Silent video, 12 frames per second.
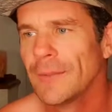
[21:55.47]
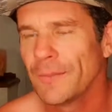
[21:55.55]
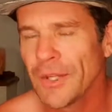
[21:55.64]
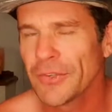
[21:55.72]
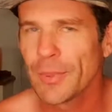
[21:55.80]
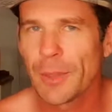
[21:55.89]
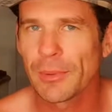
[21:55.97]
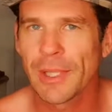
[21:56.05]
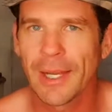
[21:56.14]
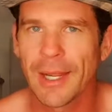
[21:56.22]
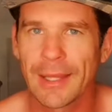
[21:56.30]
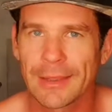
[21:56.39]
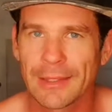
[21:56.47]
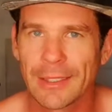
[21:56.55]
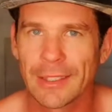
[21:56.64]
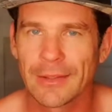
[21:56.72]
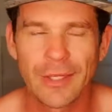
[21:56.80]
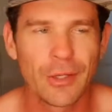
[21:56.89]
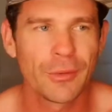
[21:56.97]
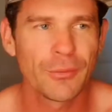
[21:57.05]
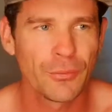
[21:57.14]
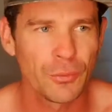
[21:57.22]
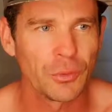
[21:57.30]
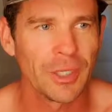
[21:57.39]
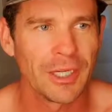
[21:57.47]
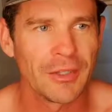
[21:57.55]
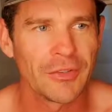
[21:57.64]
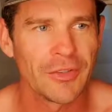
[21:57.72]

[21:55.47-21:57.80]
These people aren't athletic. They're not fruit eaters.